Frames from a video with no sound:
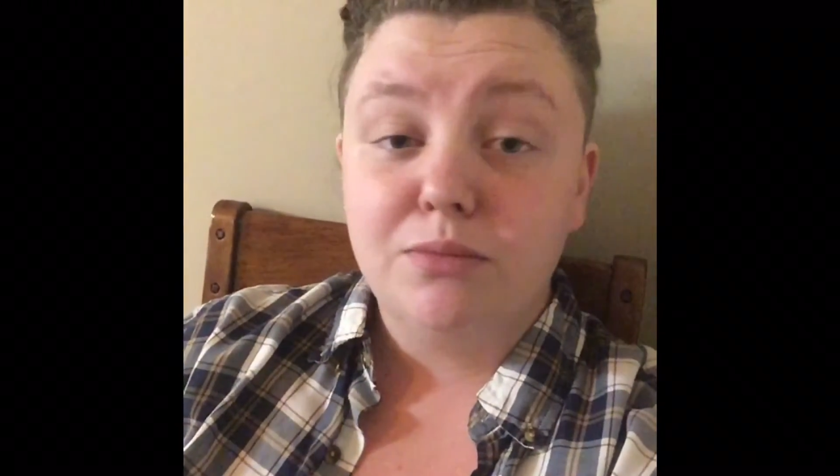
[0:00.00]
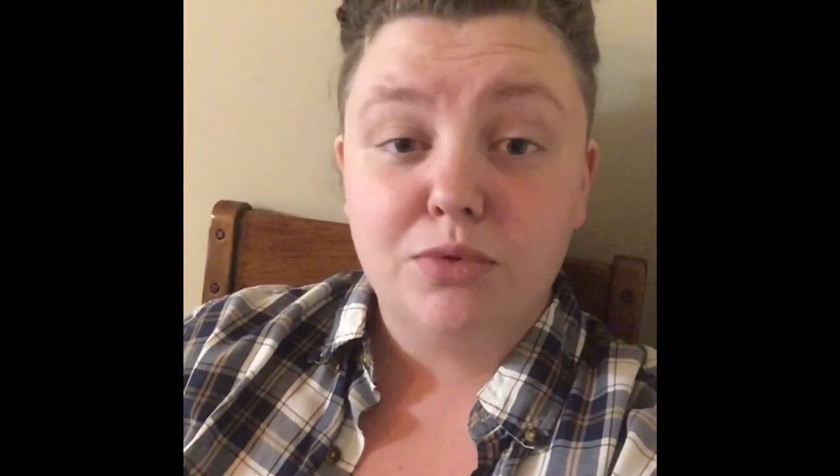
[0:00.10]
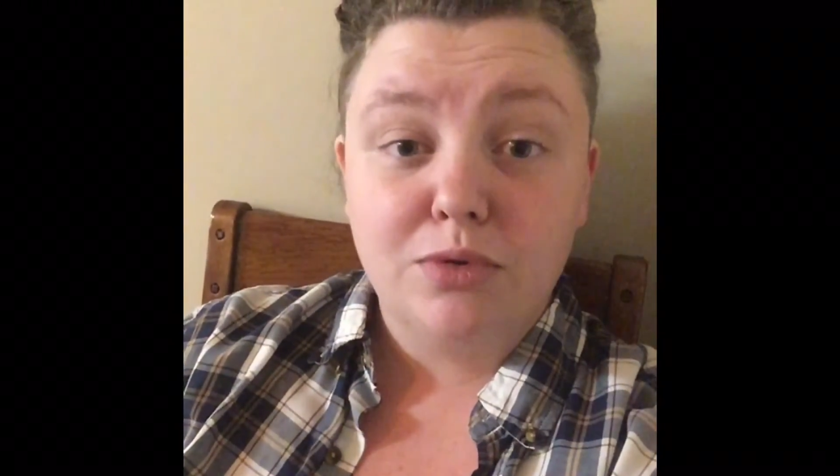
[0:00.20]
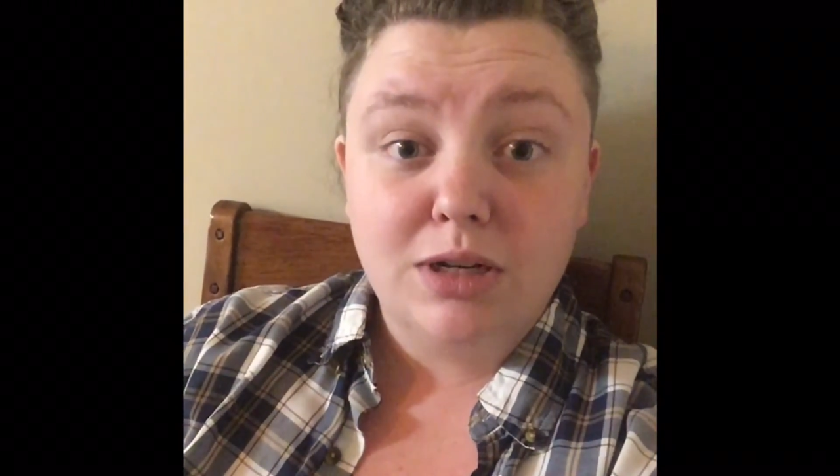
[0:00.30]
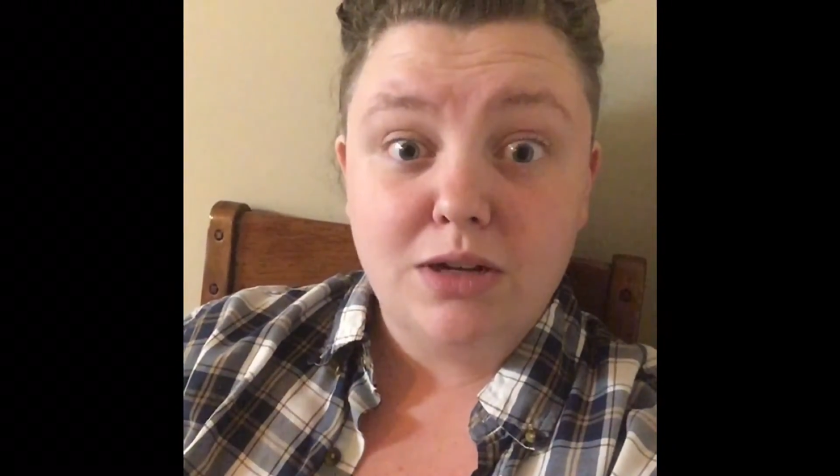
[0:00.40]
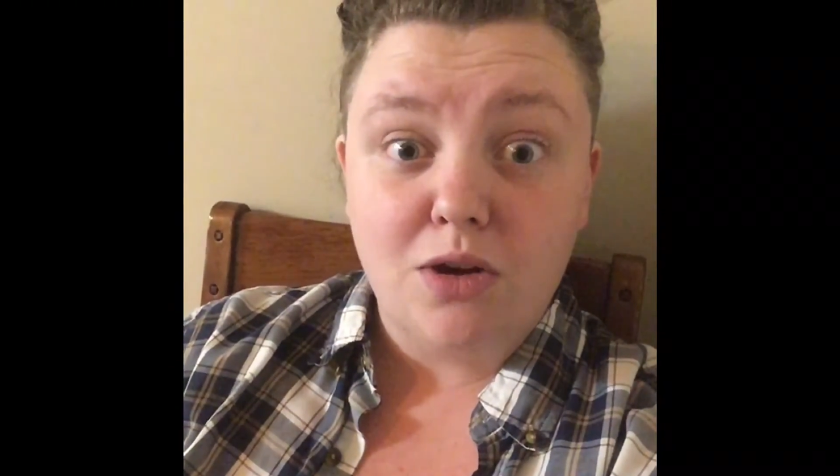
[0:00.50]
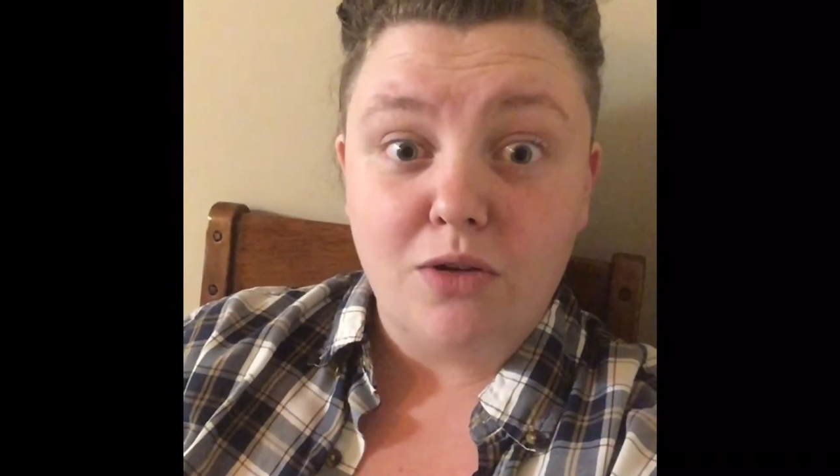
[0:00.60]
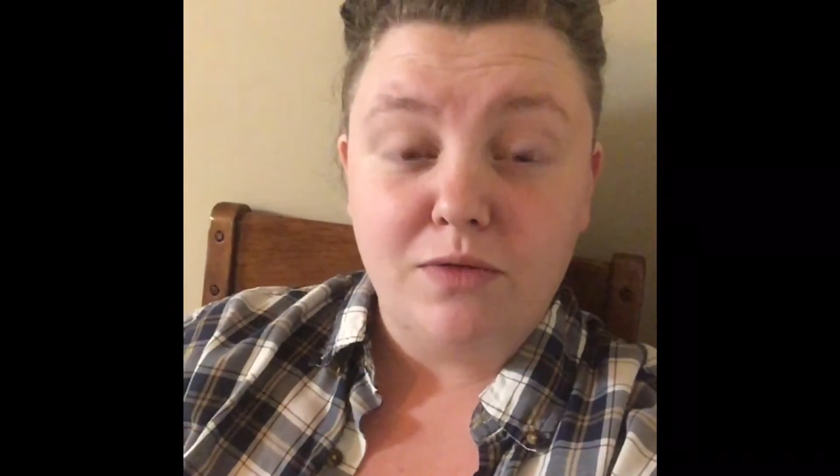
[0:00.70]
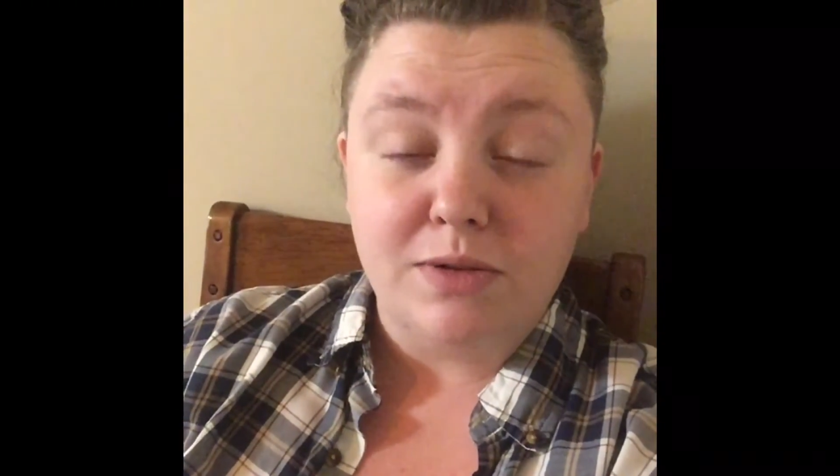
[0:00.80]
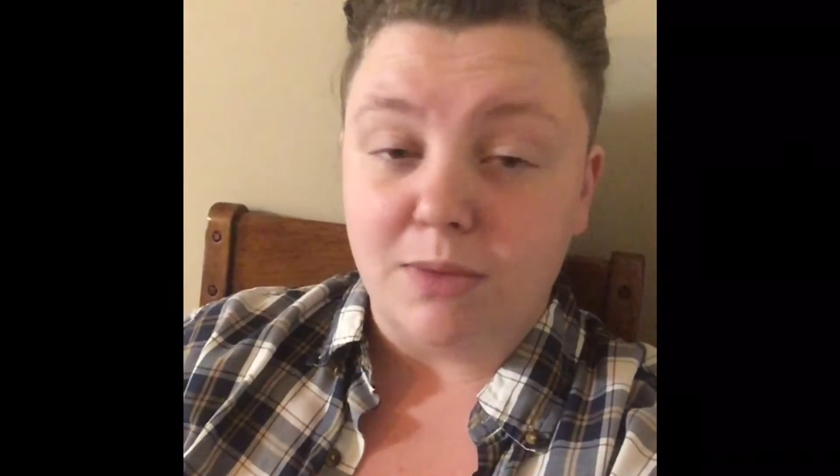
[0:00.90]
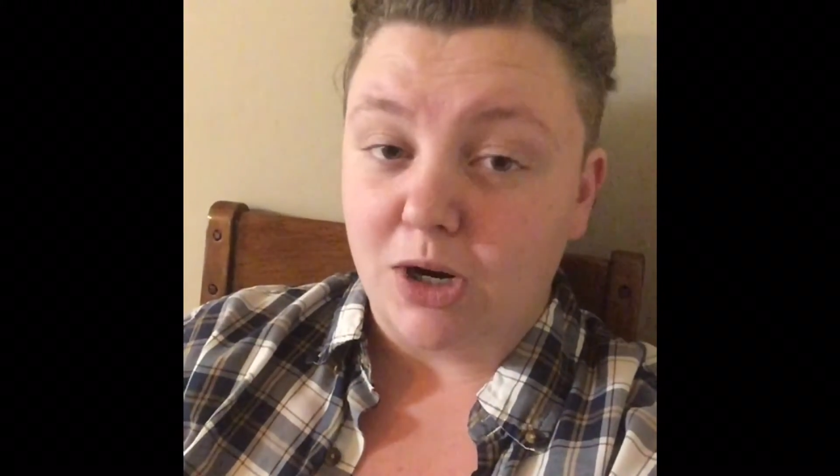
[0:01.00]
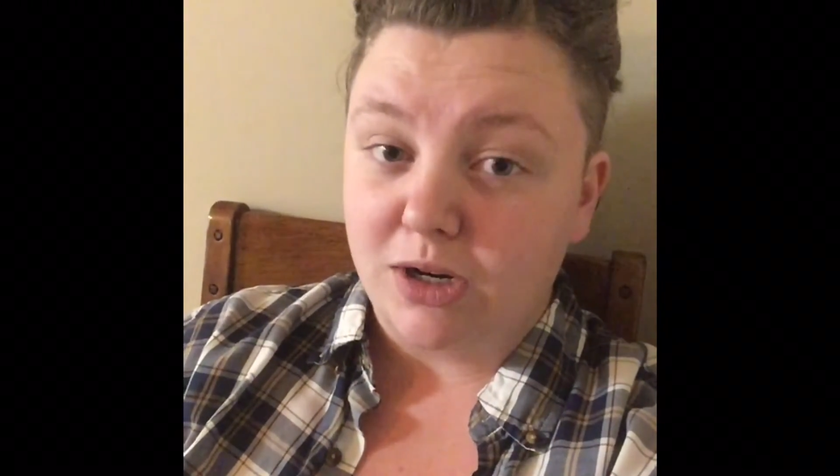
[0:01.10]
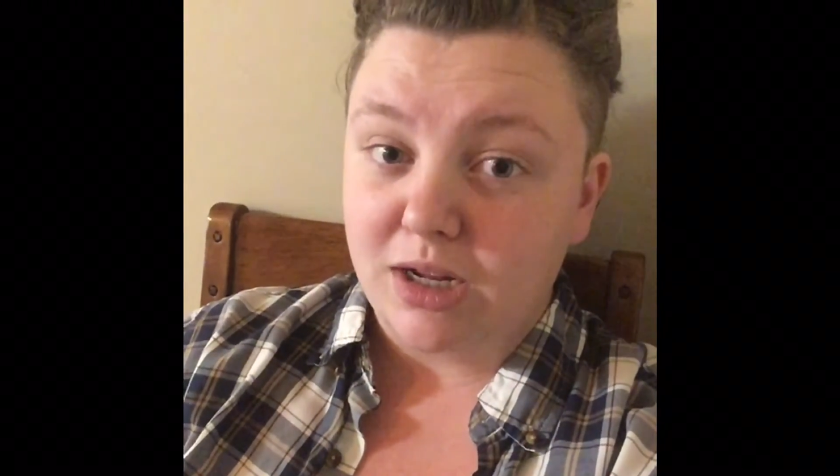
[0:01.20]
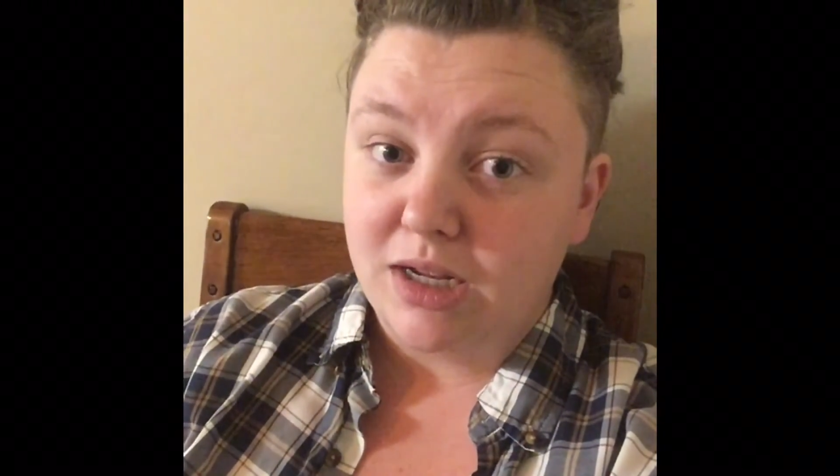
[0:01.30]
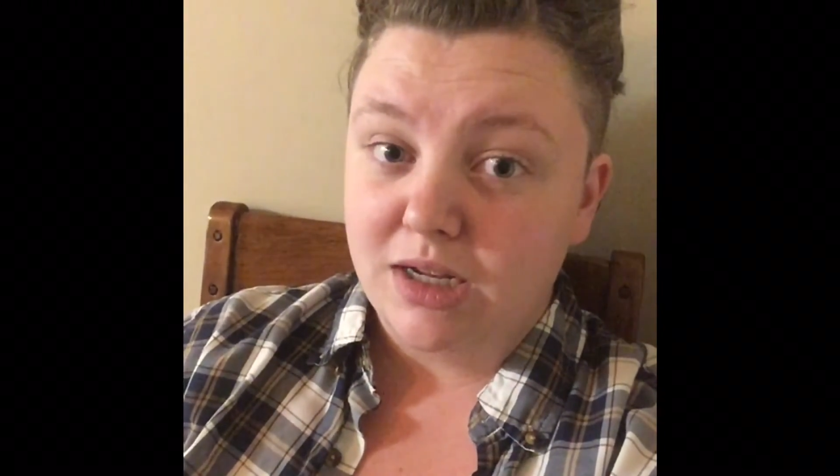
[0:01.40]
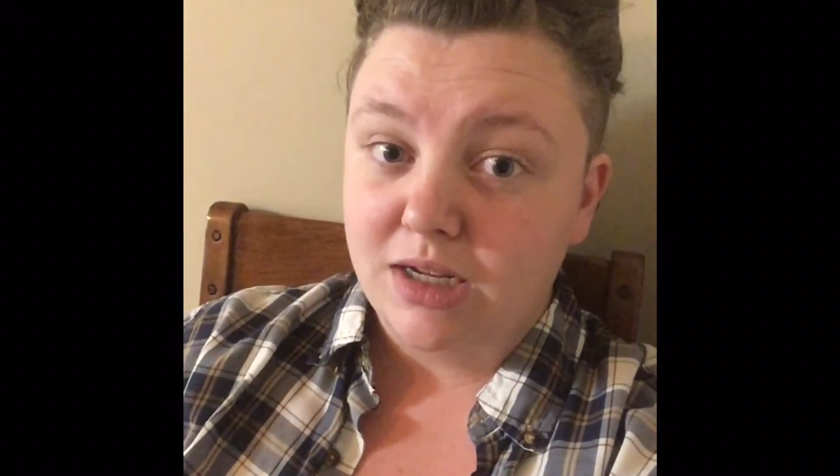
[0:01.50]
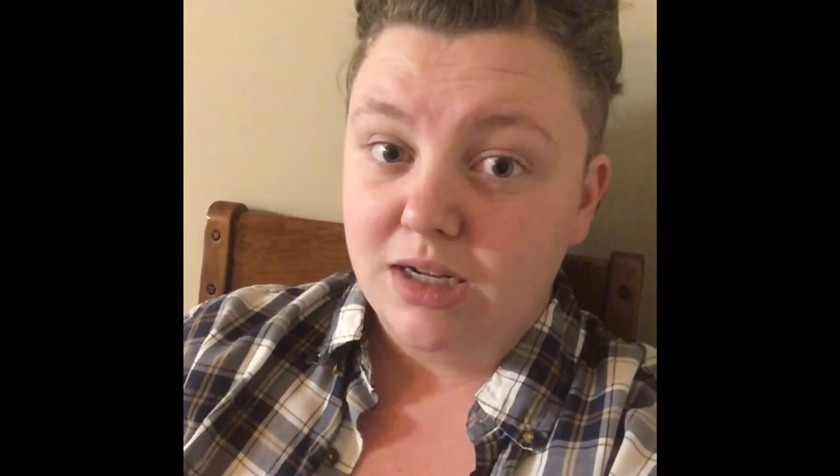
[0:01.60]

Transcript: pre-COVID market,